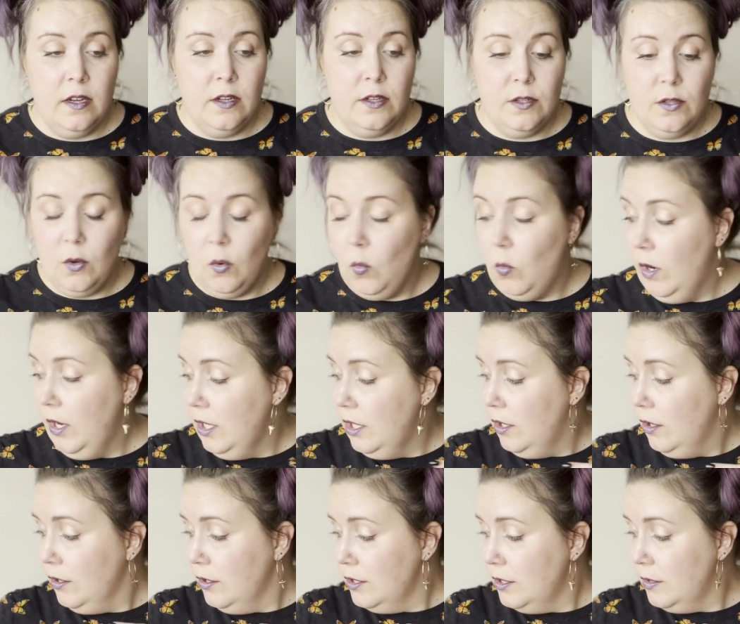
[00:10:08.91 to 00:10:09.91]
So what
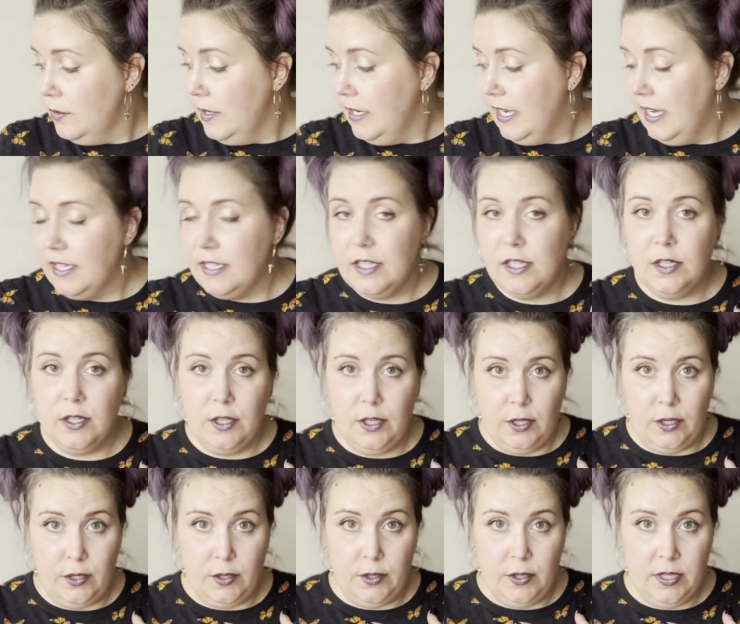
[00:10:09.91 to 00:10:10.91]
you're doing as the
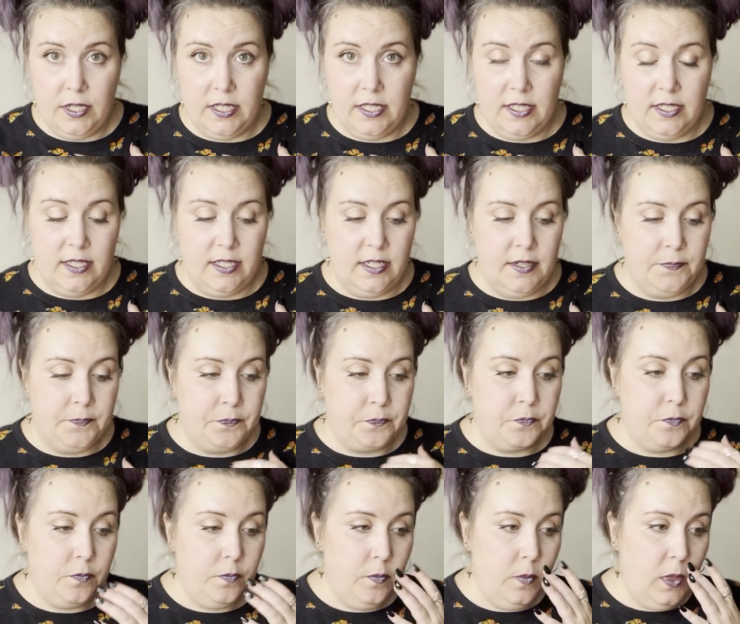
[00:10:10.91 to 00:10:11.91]
ghost
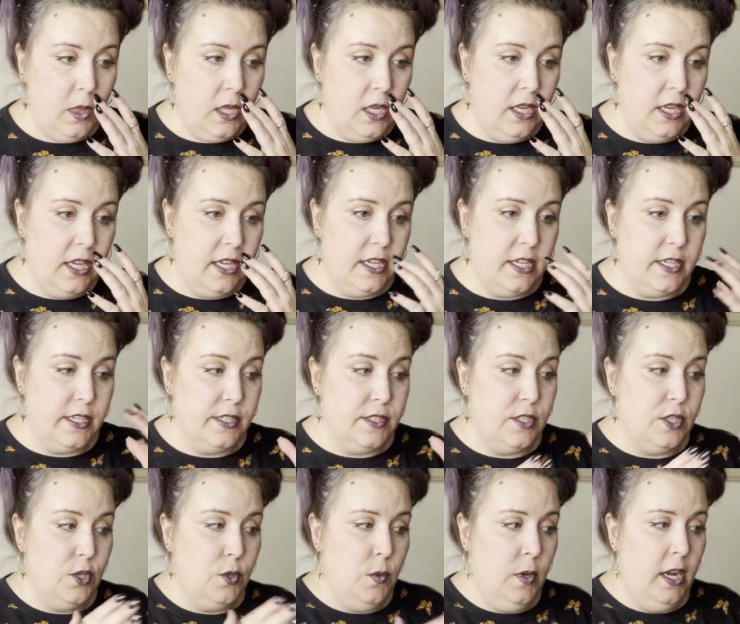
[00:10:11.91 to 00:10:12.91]
is
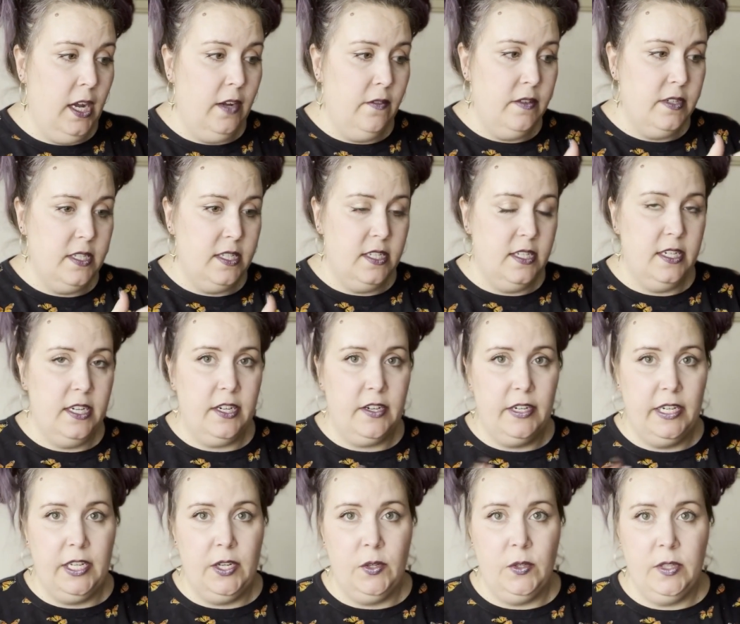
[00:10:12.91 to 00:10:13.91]
you have a
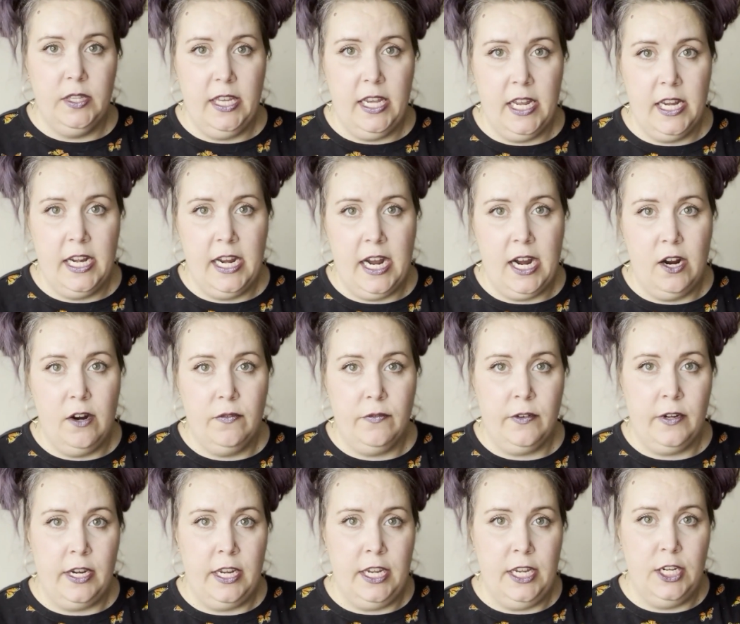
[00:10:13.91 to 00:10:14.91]
scenario laid out
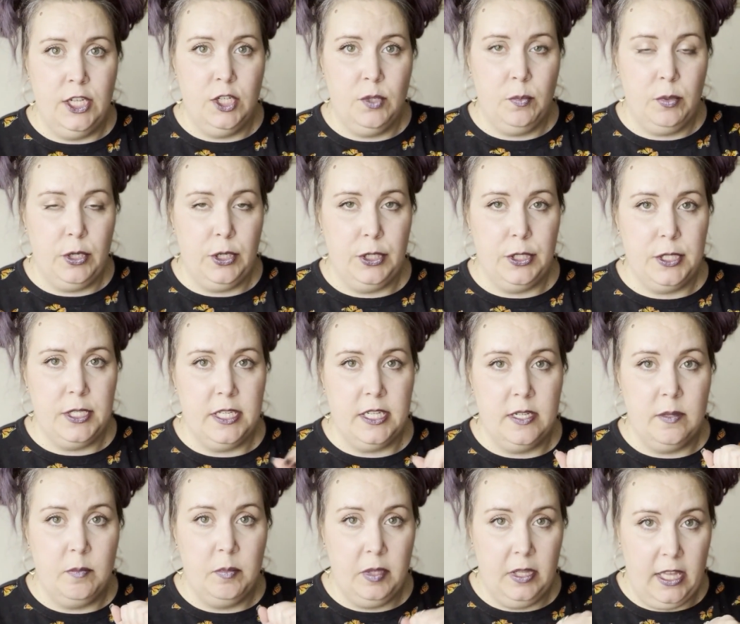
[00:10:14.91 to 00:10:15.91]
for each
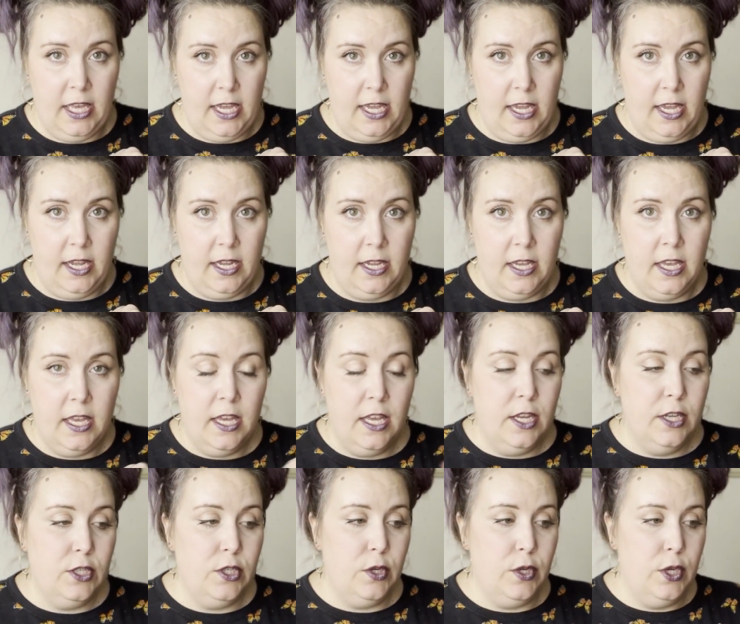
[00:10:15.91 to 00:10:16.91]
person playing.
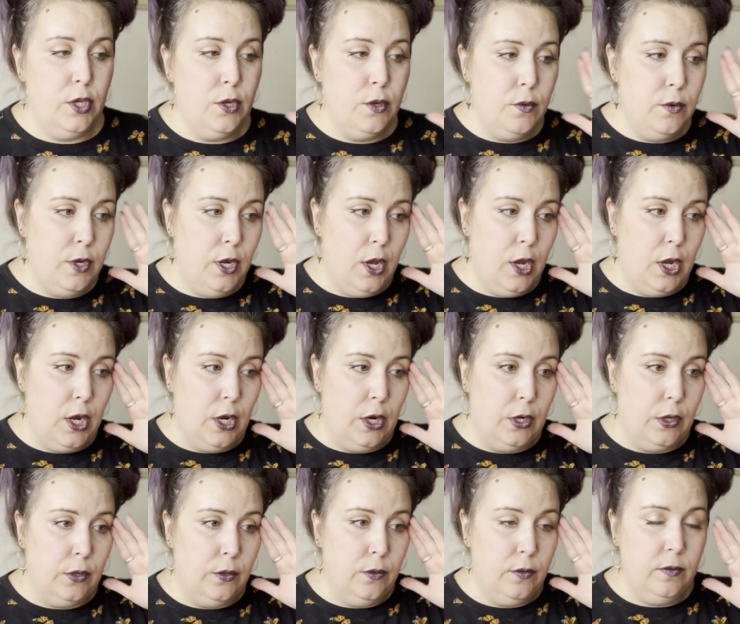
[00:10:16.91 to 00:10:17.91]
So you
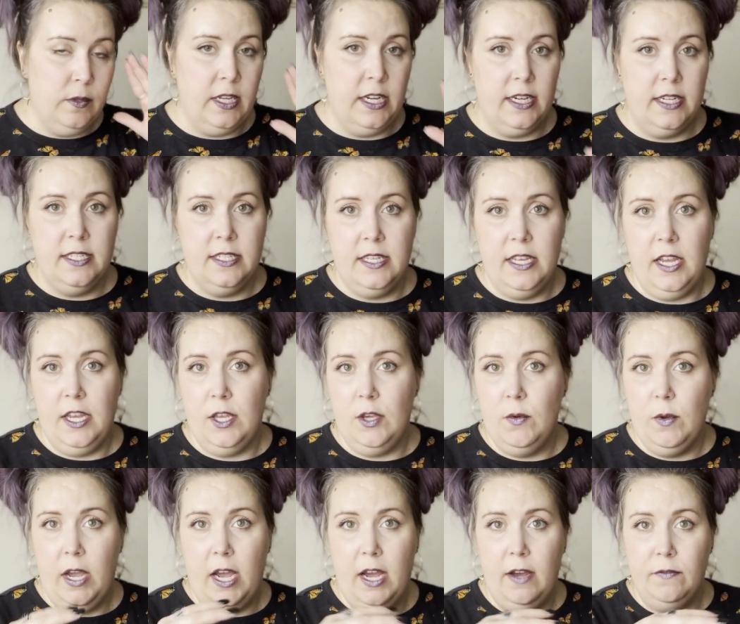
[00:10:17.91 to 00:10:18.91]
know, like say you
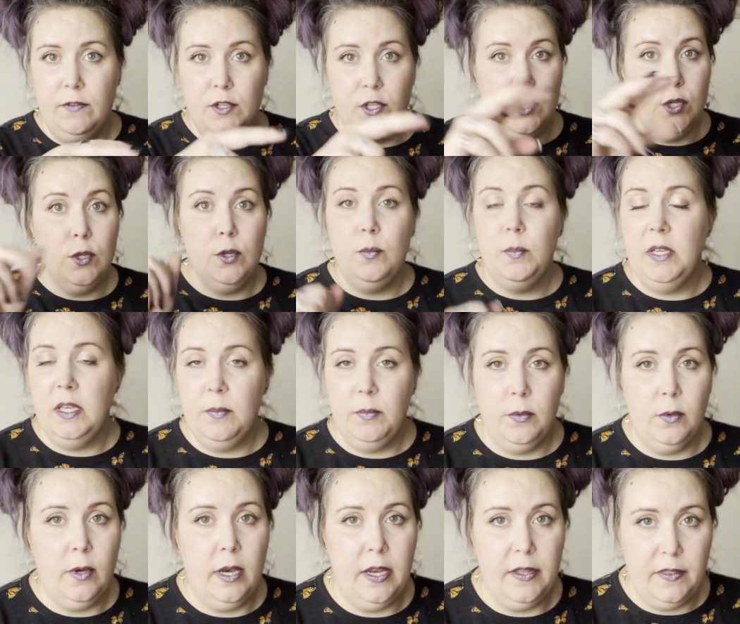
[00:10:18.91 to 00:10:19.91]
have 2
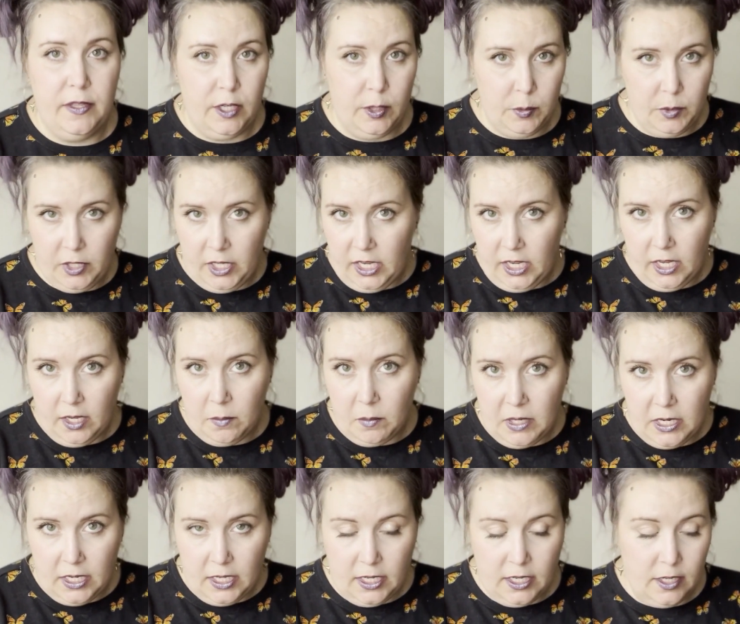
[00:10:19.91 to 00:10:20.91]
people out there playing
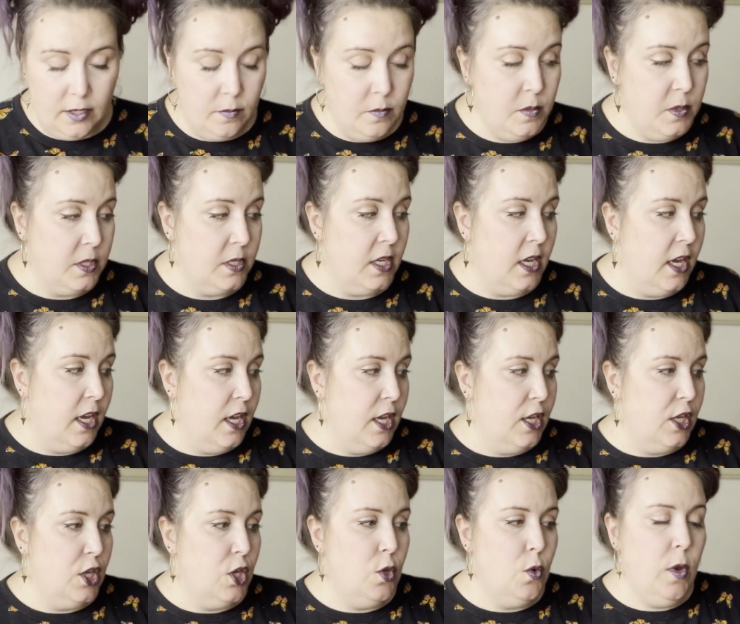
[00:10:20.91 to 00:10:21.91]
mediums,
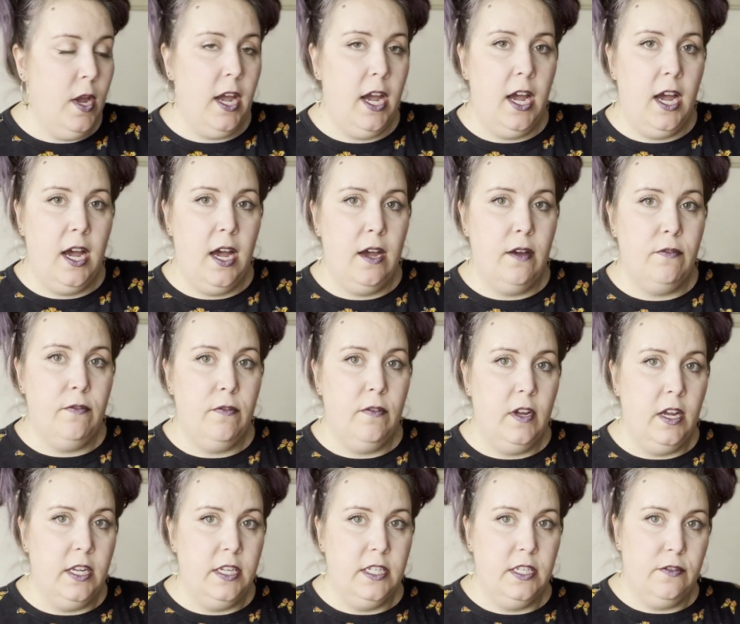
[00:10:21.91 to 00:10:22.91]
you have
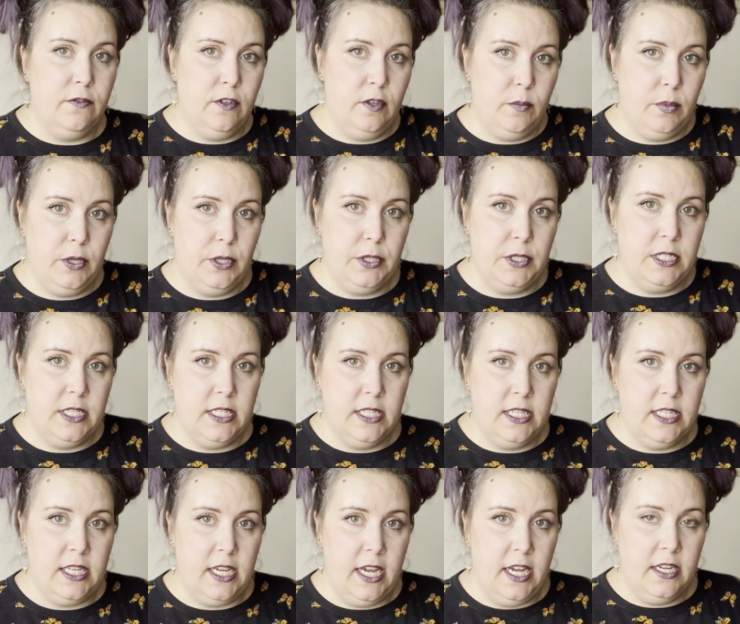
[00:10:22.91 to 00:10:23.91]
a different person
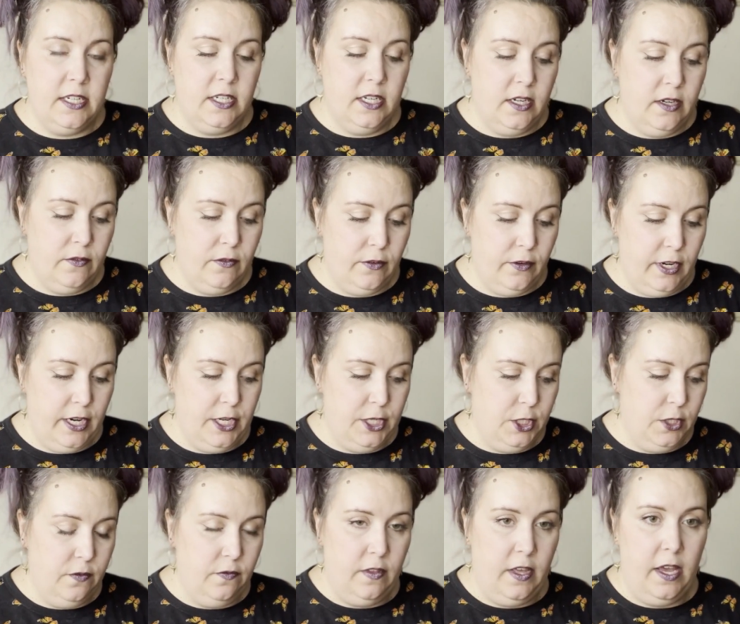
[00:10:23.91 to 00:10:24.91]
set for each
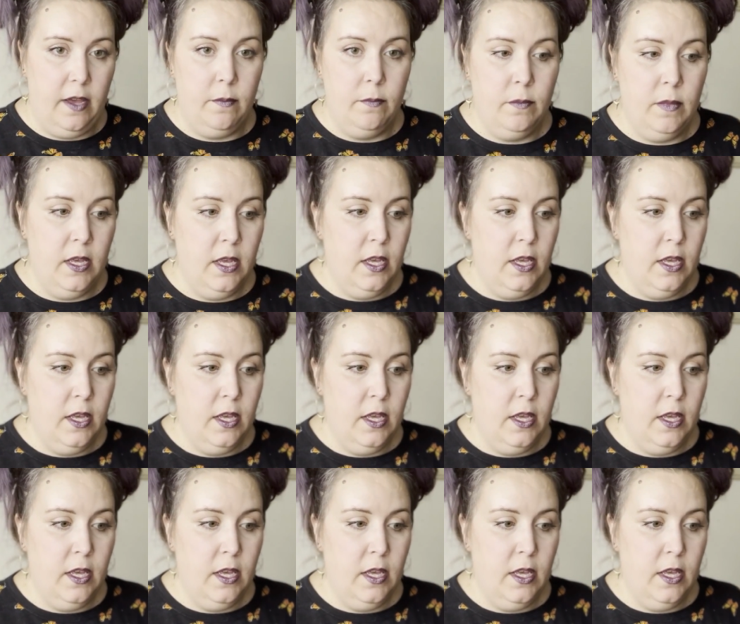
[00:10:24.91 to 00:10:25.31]
of them.